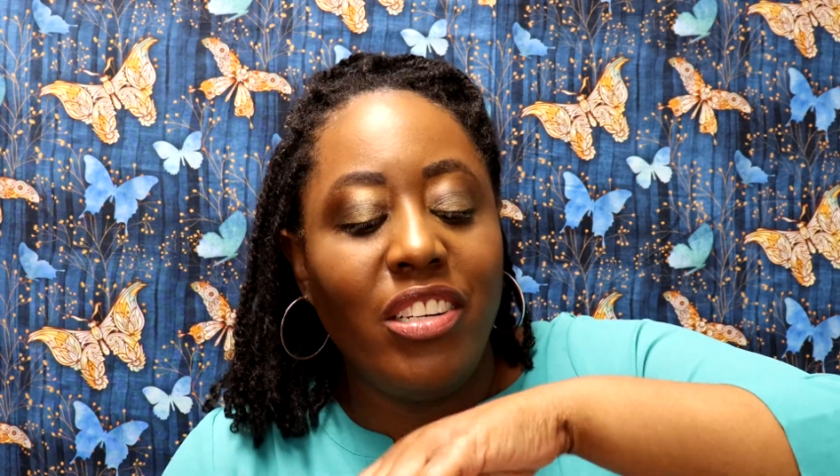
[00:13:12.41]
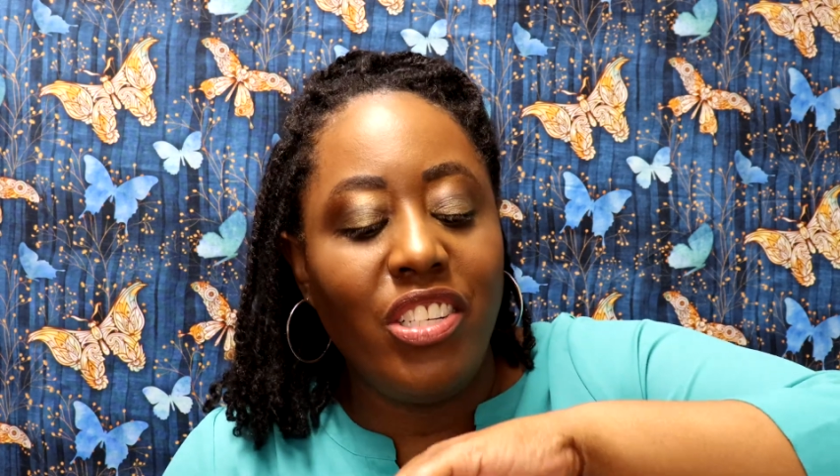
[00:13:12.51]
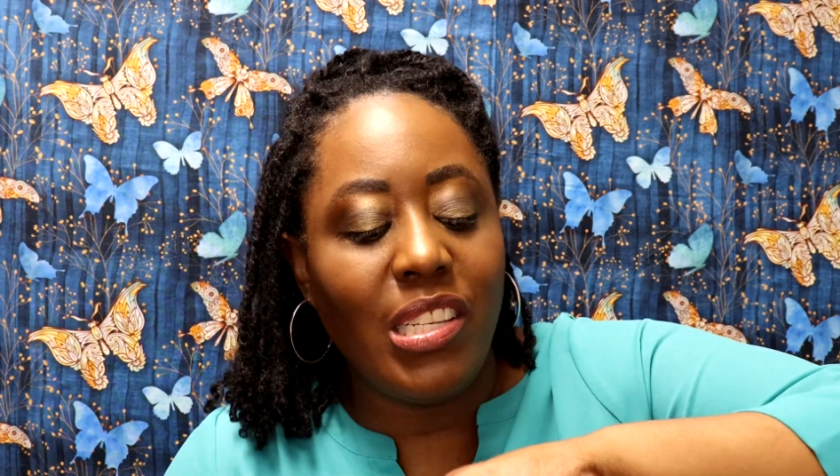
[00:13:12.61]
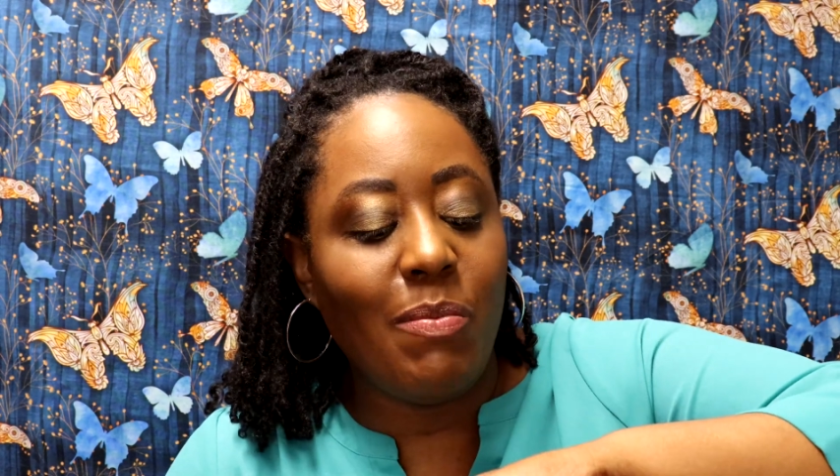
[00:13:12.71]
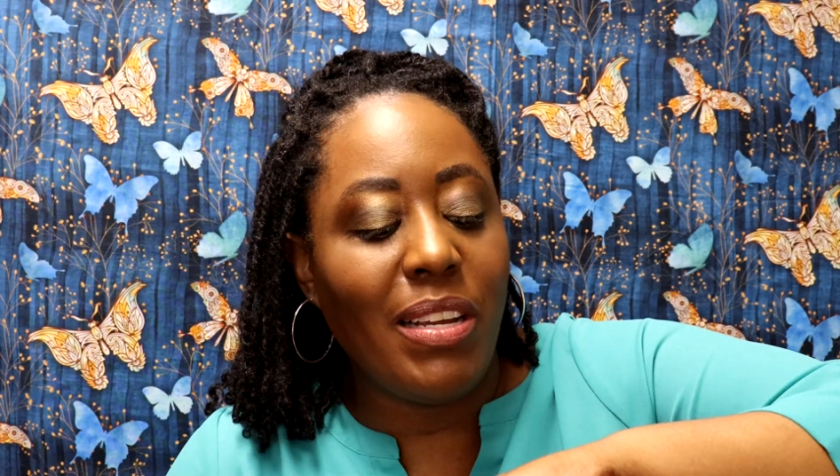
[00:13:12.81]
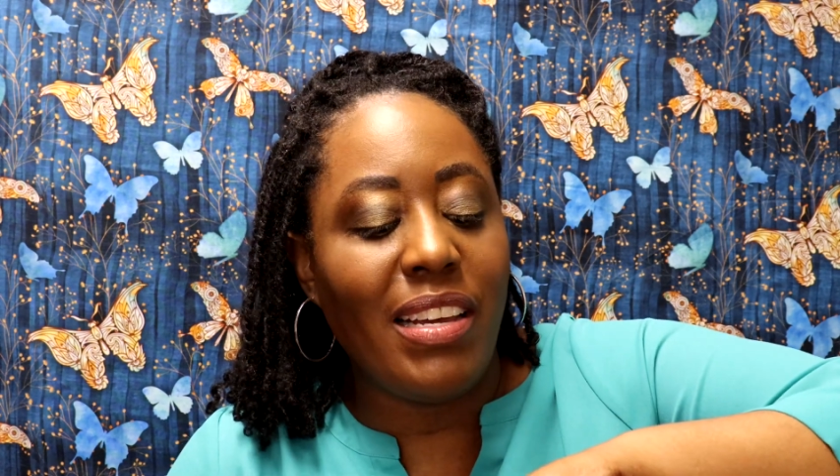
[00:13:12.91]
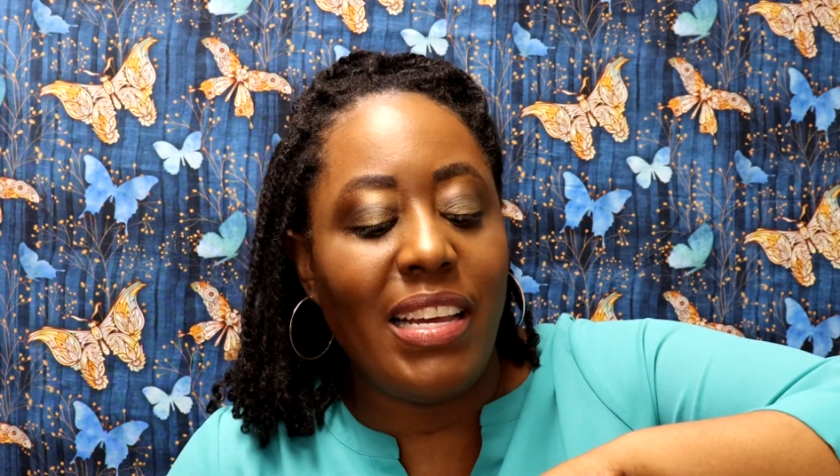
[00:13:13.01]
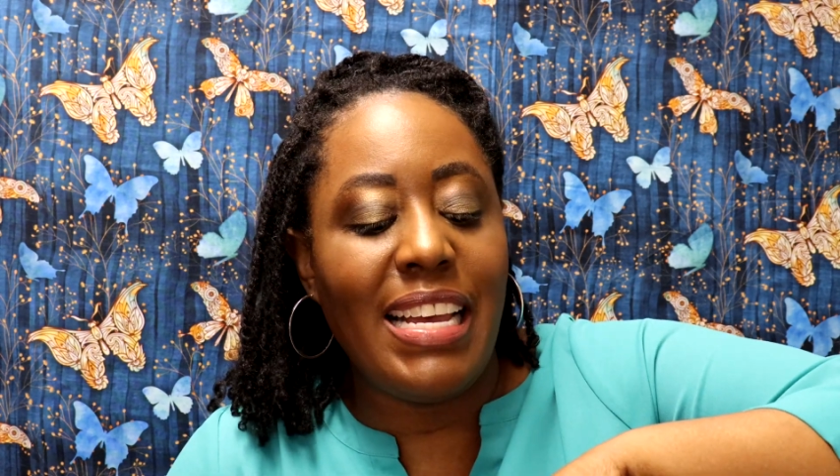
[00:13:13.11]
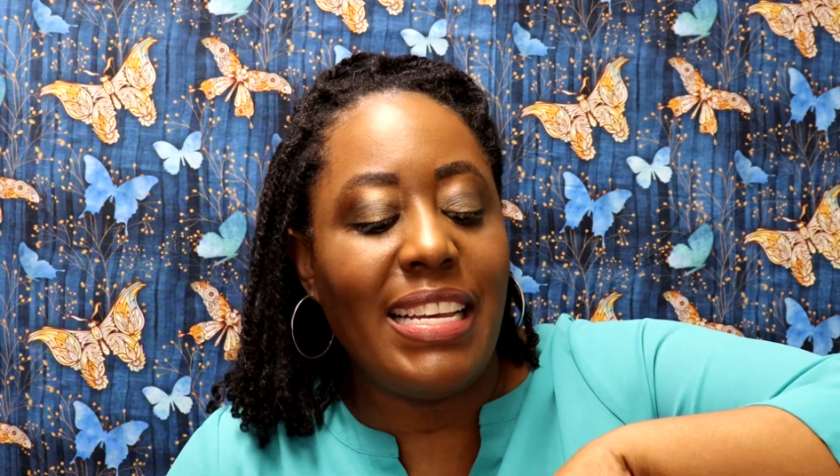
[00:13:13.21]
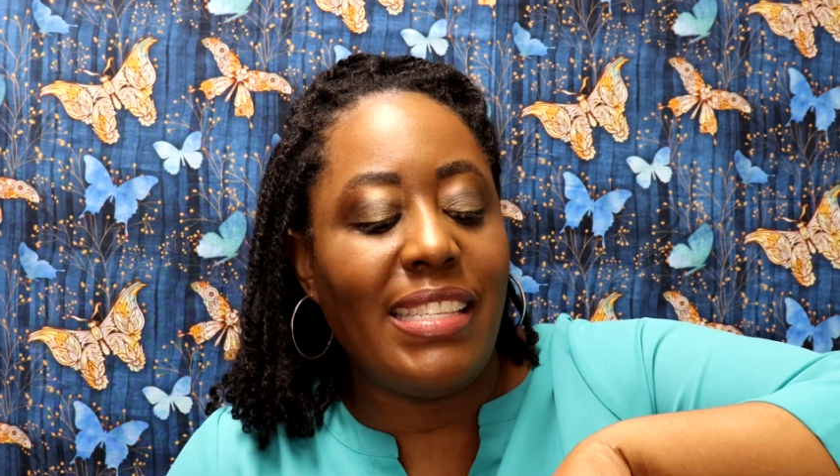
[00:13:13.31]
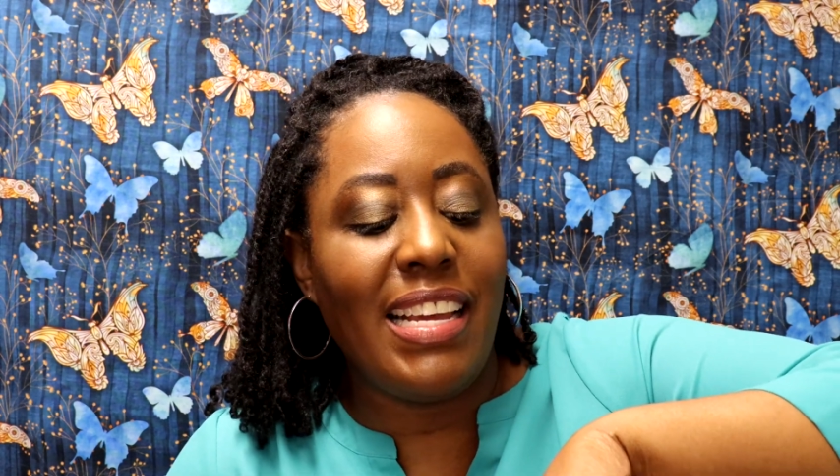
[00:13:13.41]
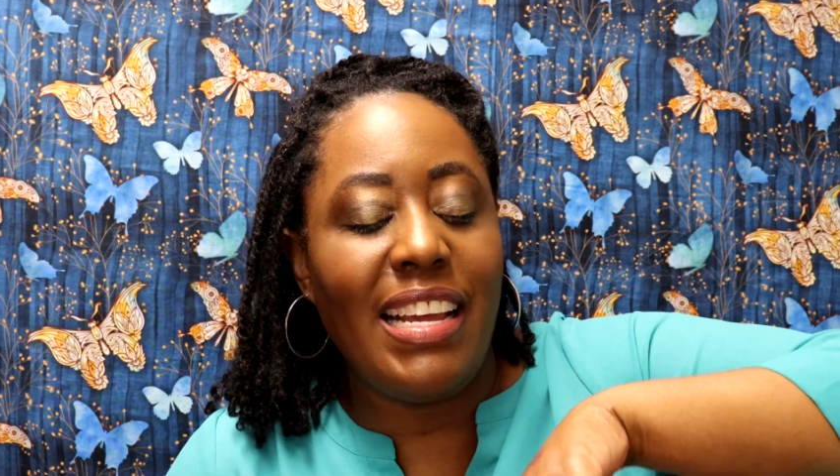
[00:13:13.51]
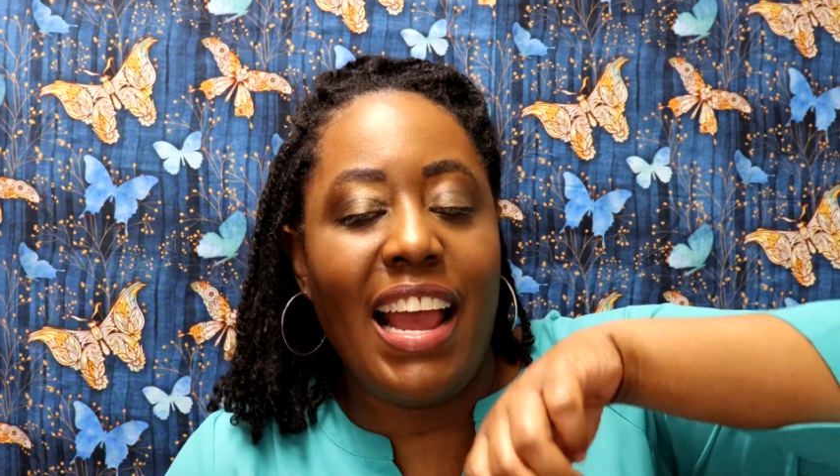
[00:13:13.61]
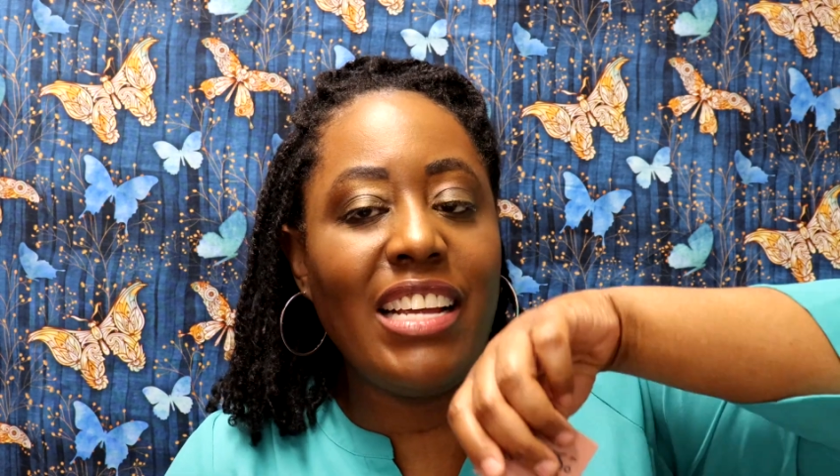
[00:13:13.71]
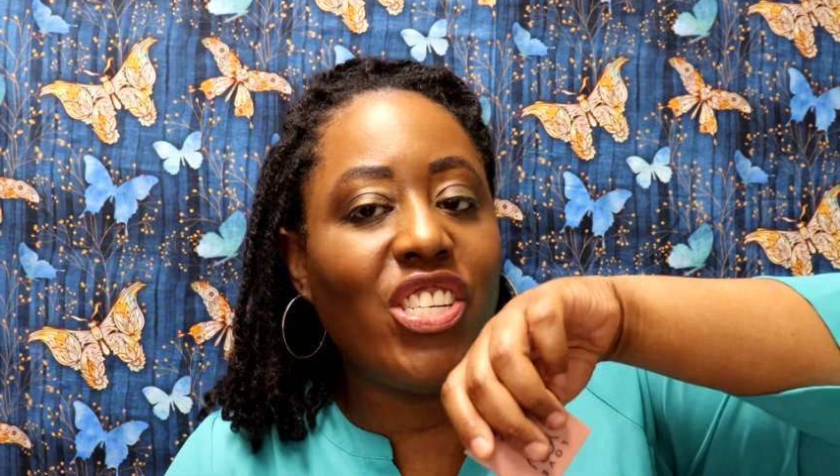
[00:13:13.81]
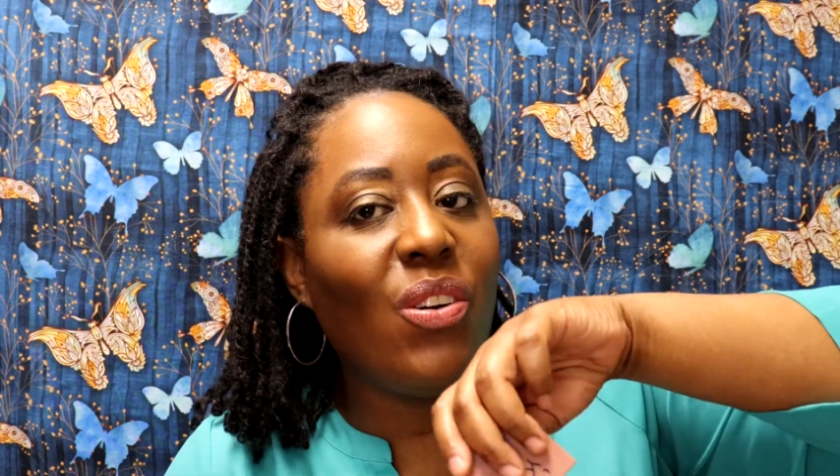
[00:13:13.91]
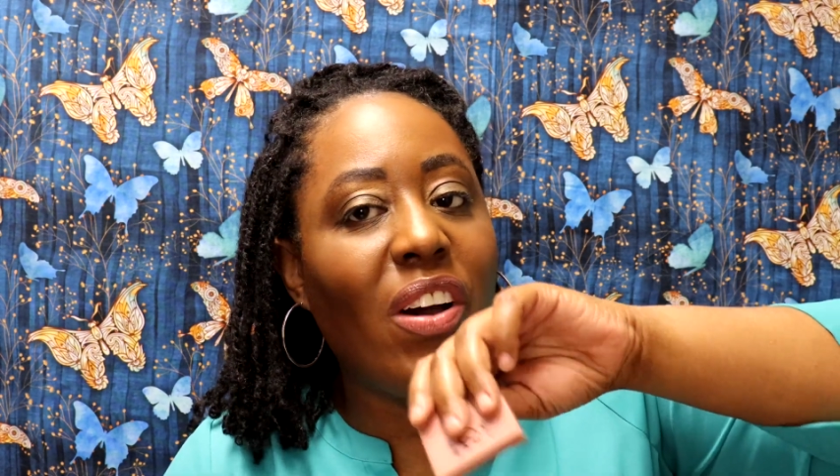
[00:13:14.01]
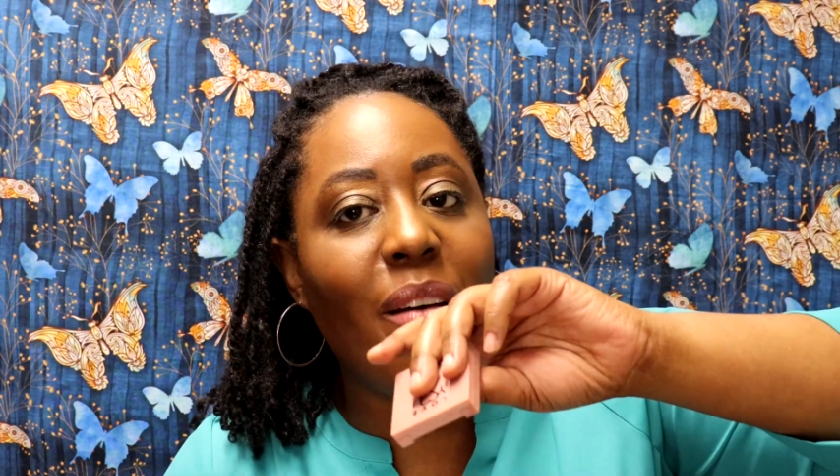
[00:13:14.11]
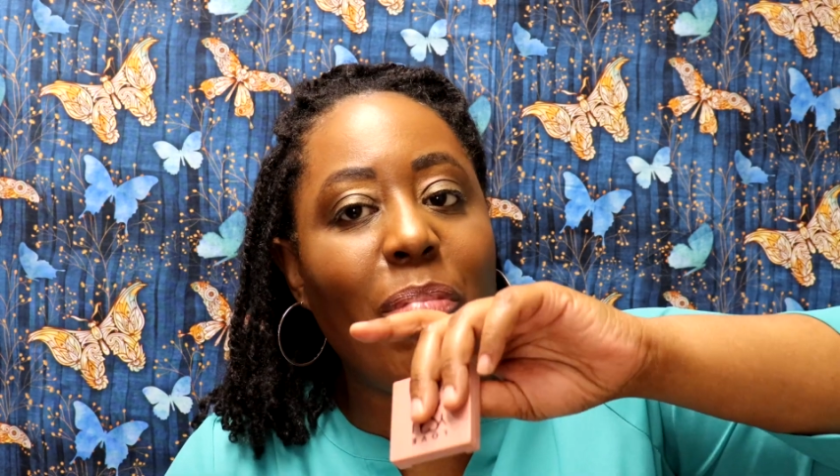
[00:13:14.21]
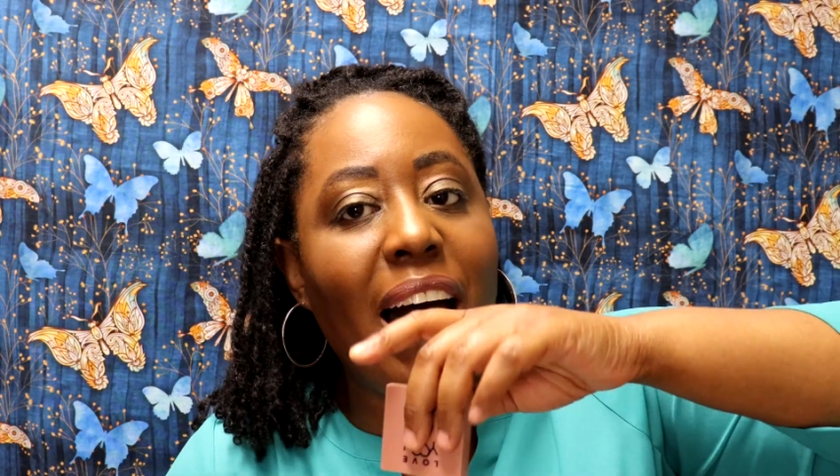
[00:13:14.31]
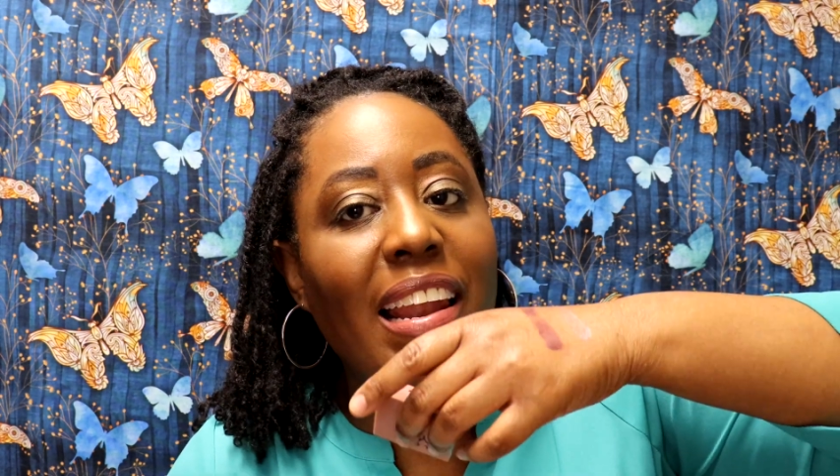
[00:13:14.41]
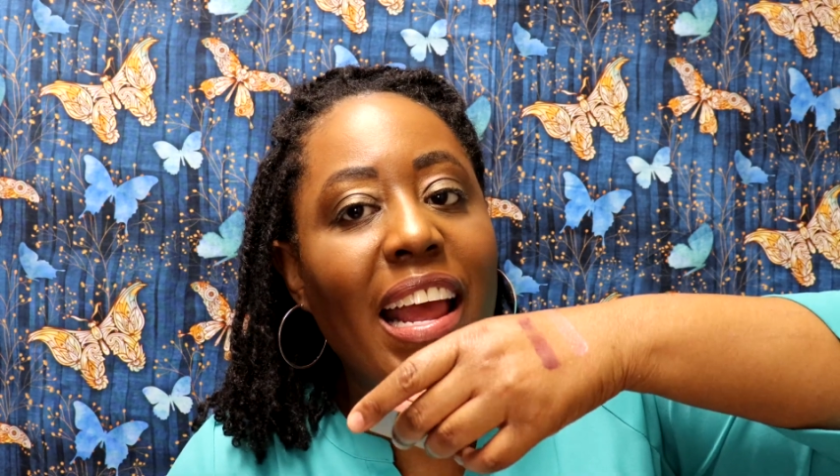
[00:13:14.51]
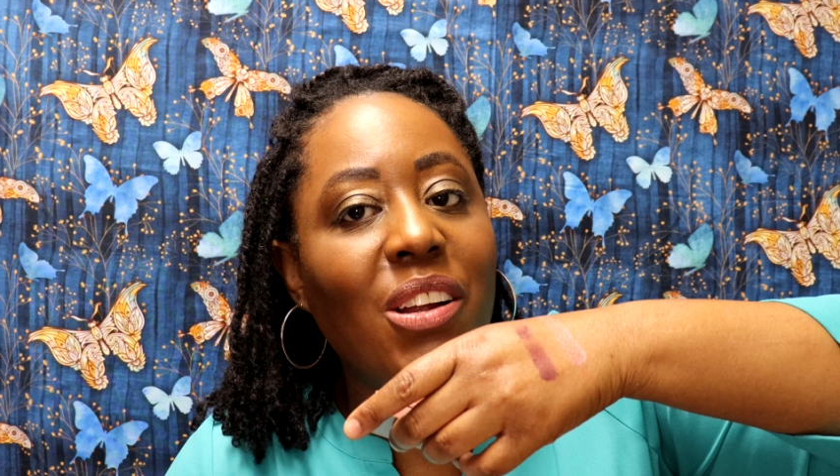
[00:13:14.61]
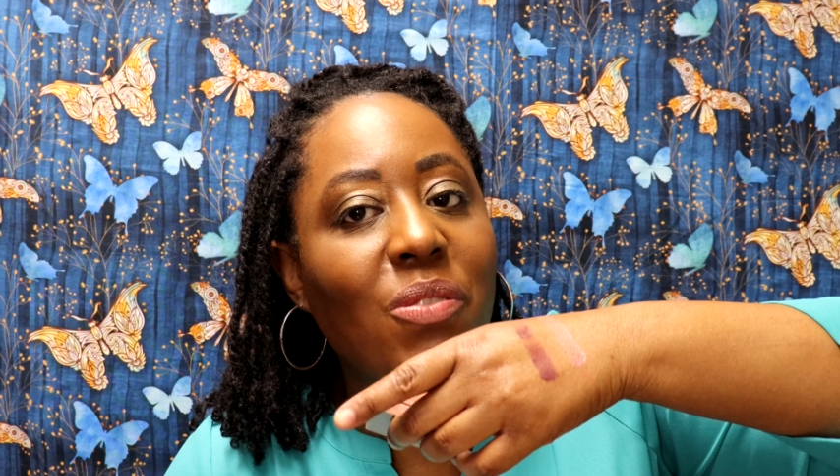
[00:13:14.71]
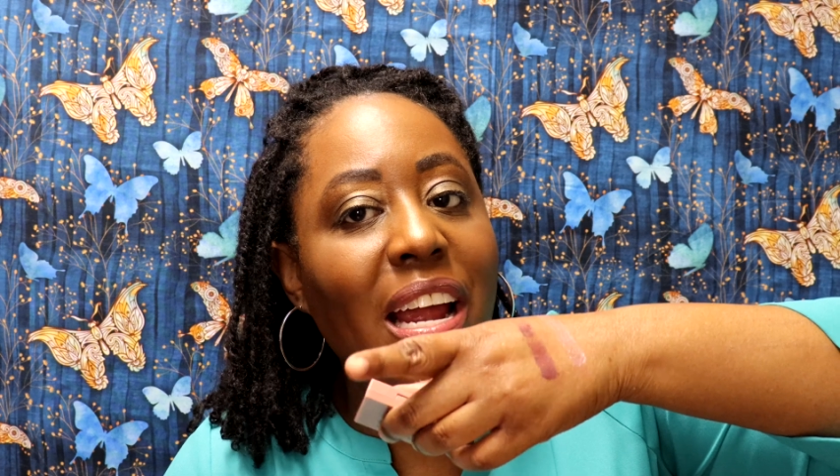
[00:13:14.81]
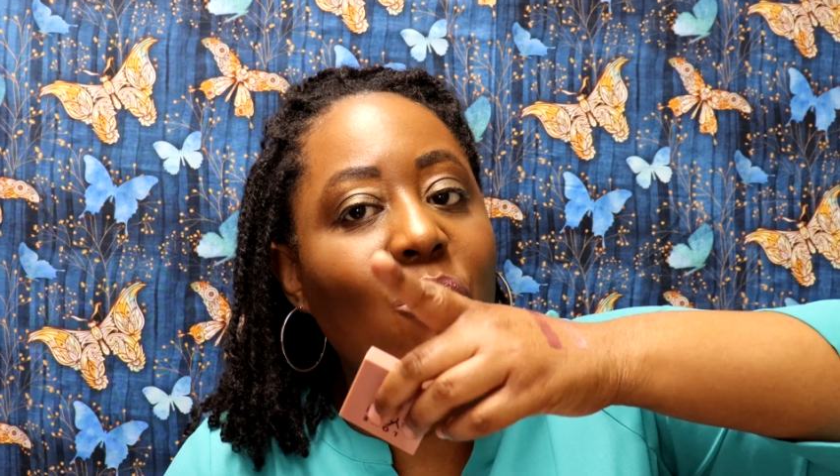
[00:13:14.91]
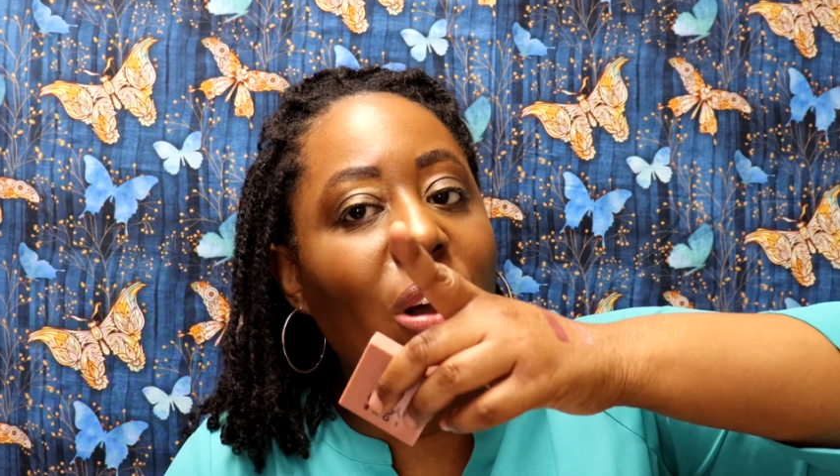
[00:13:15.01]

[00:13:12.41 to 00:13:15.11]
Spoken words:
just because it ain't showing up all that great.